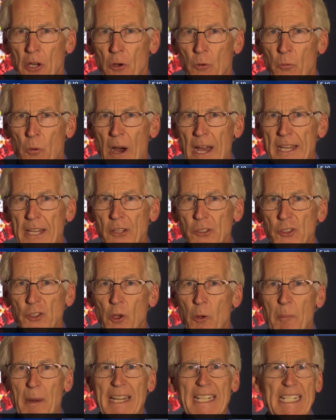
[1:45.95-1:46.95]
why
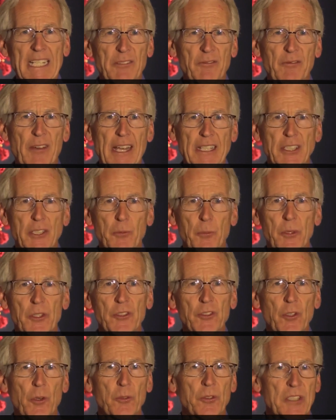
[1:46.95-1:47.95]
so many infected with
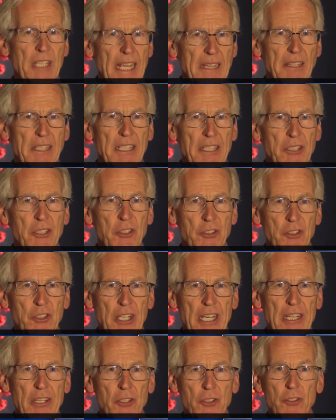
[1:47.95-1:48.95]
so deadly a
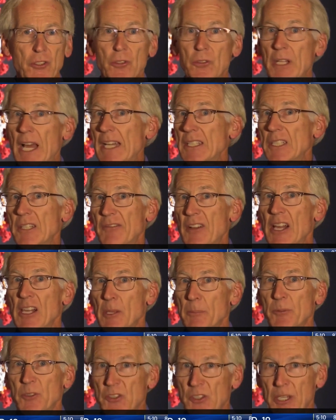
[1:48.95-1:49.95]
disease do not
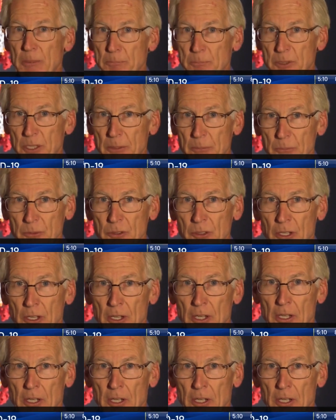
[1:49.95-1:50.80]
develop symptoms.